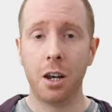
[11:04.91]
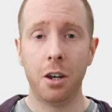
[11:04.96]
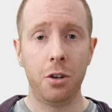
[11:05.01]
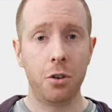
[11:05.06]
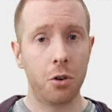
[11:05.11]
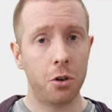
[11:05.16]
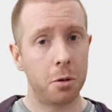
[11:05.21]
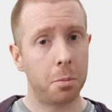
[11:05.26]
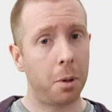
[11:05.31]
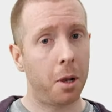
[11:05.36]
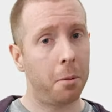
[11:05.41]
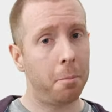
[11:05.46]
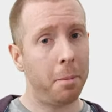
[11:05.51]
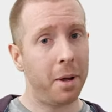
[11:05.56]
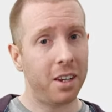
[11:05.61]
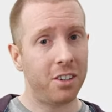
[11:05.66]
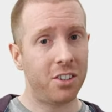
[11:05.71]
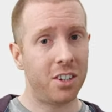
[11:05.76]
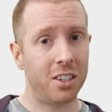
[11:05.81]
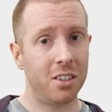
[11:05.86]
Notable
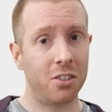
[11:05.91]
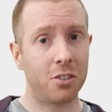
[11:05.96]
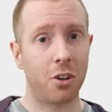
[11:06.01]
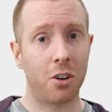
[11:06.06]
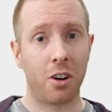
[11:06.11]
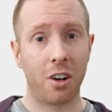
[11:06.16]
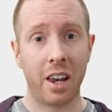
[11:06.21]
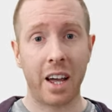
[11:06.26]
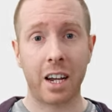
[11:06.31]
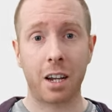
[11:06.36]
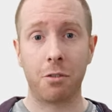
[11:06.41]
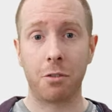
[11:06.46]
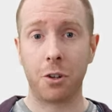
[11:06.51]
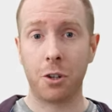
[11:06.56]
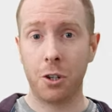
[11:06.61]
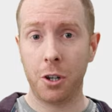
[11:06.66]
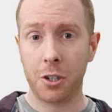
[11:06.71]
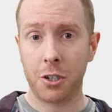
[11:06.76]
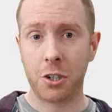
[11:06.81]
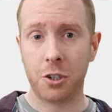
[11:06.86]
omissions are a lack of
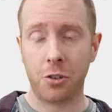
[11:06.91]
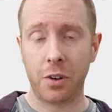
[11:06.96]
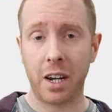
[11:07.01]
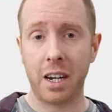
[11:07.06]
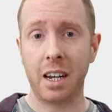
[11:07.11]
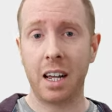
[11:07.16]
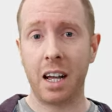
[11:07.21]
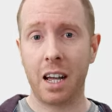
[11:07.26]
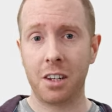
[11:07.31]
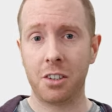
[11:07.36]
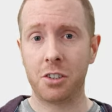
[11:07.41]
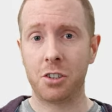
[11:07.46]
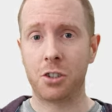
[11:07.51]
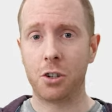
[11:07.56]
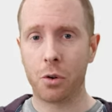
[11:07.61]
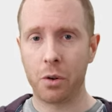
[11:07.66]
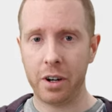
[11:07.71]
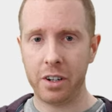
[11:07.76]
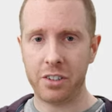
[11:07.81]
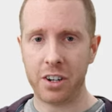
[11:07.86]
clustering and
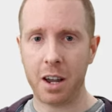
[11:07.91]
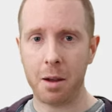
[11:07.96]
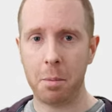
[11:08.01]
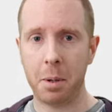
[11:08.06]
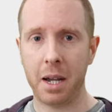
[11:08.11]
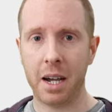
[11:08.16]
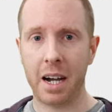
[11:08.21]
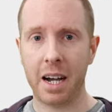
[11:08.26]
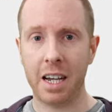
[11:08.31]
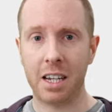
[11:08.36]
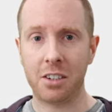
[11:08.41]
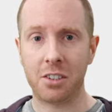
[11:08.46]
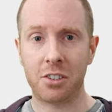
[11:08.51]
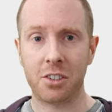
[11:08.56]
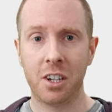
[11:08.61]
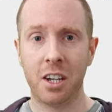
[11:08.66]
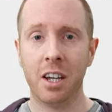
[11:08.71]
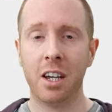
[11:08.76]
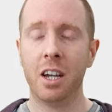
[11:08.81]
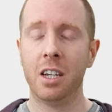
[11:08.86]
storage A P Is.
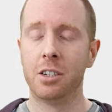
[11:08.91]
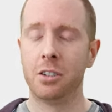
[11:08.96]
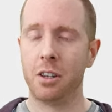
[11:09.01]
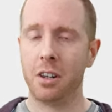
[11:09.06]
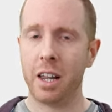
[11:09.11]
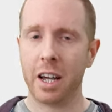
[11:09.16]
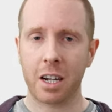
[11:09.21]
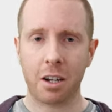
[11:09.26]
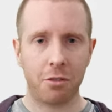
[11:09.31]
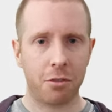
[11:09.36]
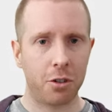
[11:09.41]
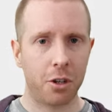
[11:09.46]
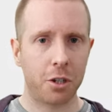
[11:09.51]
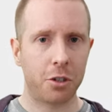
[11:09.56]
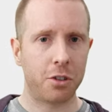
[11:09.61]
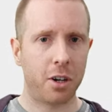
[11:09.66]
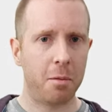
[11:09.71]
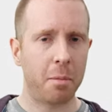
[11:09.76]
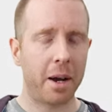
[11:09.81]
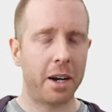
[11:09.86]
The lack of
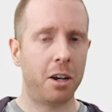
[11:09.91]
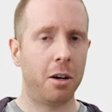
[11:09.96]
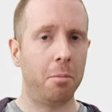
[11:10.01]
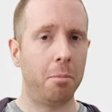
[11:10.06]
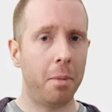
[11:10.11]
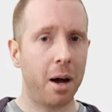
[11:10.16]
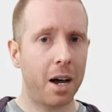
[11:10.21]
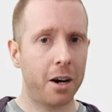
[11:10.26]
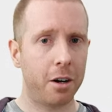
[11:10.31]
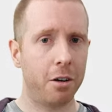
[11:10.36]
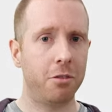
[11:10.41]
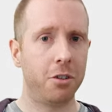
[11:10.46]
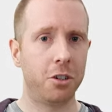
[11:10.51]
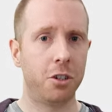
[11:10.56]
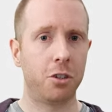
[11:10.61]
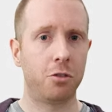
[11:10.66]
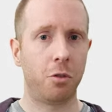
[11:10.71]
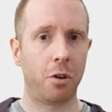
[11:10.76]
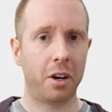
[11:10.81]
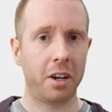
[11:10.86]
clustering might not matter if you're
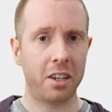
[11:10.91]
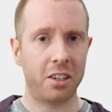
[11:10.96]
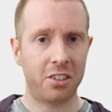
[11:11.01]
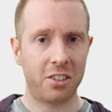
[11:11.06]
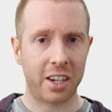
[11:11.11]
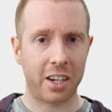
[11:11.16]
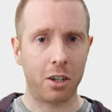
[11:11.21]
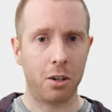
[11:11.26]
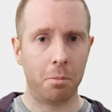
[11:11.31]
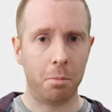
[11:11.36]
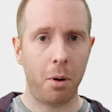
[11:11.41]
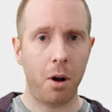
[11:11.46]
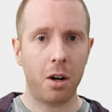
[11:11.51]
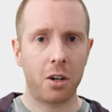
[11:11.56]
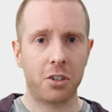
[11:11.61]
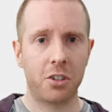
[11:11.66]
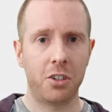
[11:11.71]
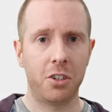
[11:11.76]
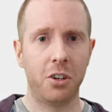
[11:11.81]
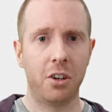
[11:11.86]
just running a single
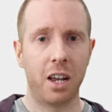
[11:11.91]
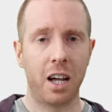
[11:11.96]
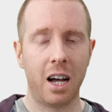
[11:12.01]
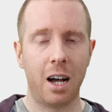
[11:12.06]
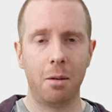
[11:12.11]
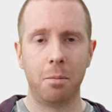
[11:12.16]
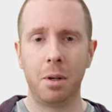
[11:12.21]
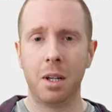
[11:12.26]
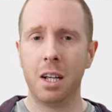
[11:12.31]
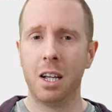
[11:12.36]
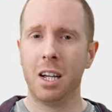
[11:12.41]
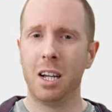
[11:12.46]
box in your lab.